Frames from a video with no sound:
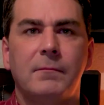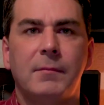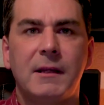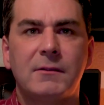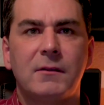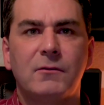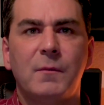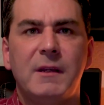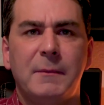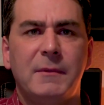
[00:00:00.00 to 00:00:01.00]
Please don't
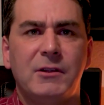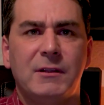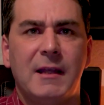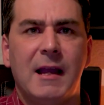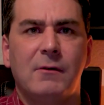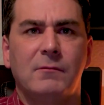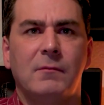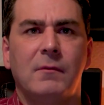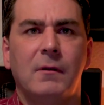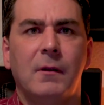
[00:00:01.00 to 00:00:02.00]
dumb the images down.
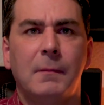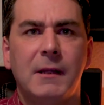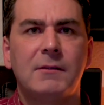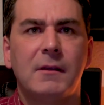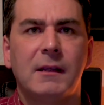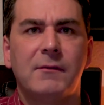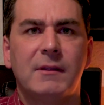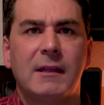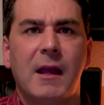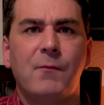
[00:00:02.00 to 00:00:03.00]
Please don't give
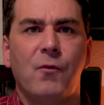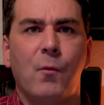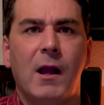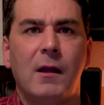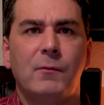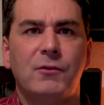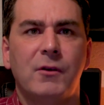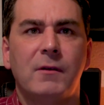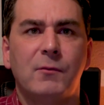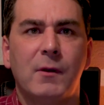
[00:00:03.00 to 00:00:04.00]
us a camera where we're
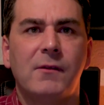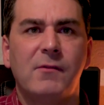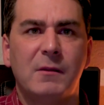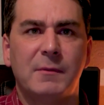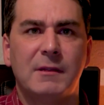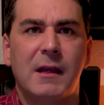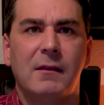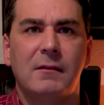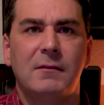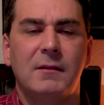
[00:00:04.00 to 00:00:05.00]
shooting 20 frames per
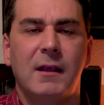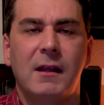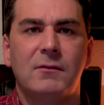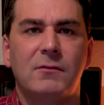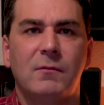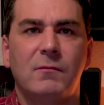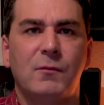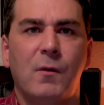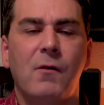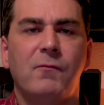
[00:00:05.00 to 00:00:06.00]
second in some
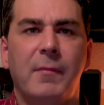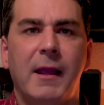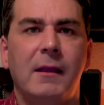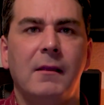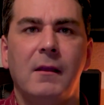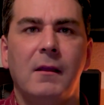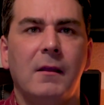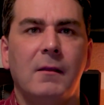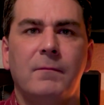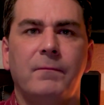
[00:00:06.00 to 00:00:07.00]
12-bit
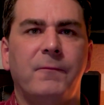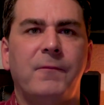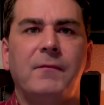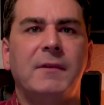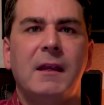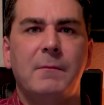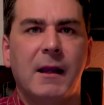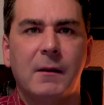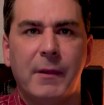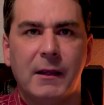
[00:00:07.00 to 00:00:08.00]
15
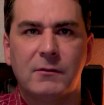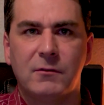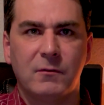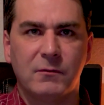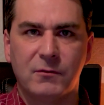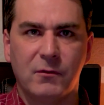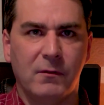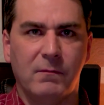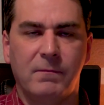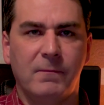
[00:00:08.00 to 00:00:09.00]
megapixel sort
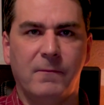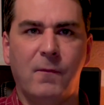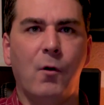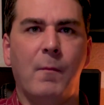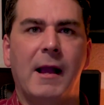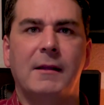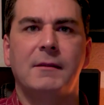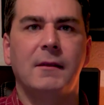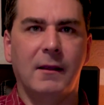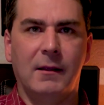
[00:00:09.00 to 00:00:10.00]
of
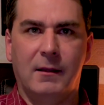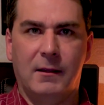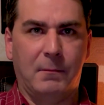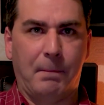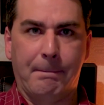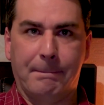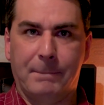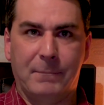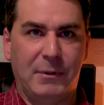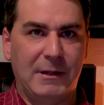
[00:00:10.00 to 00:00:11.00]
format.
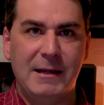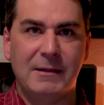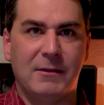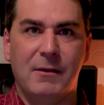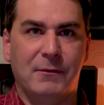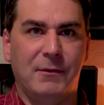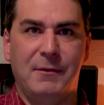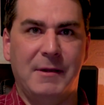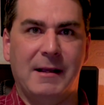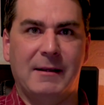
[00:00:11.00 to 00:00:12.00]
Please don't
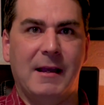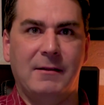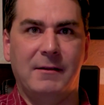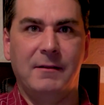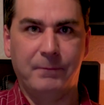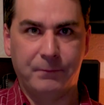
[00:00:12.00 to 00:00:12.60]
do that, Canon.